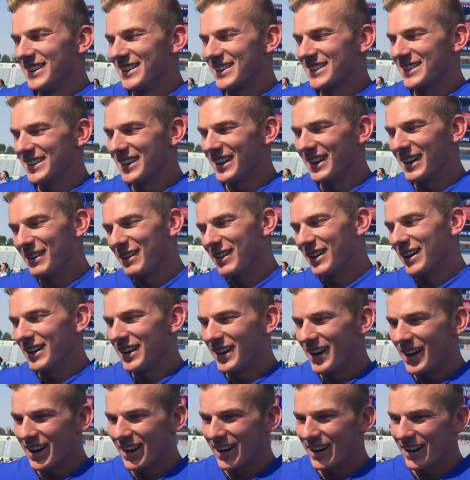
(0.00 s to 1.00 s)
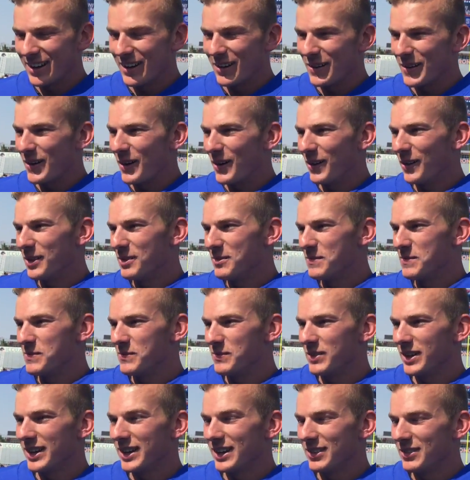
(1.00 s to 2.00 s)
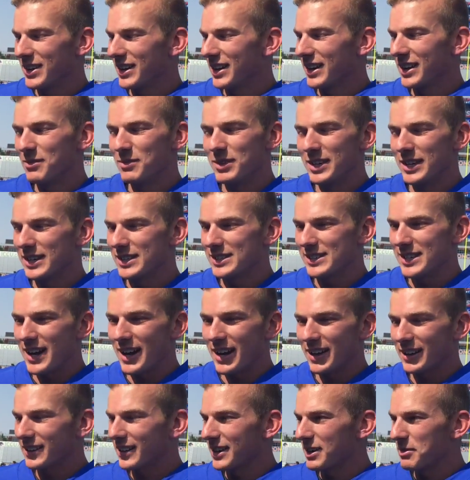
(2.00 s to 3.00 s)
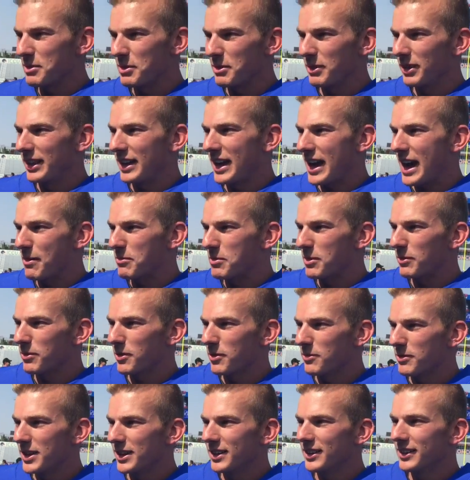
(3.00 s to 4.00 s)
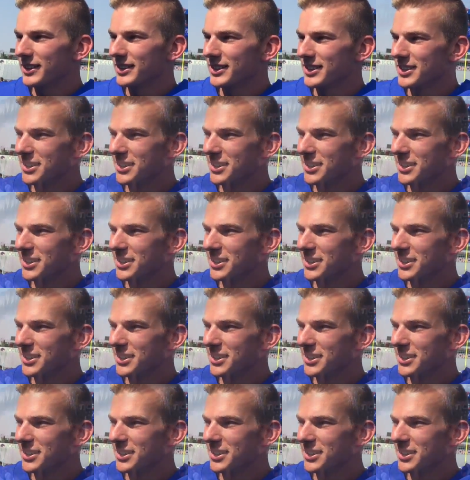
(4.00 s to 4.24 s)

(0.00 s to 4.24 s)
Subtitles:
So, yeah, I got to go call them. But they're going to be ecstatic. They're going to be really happy for me.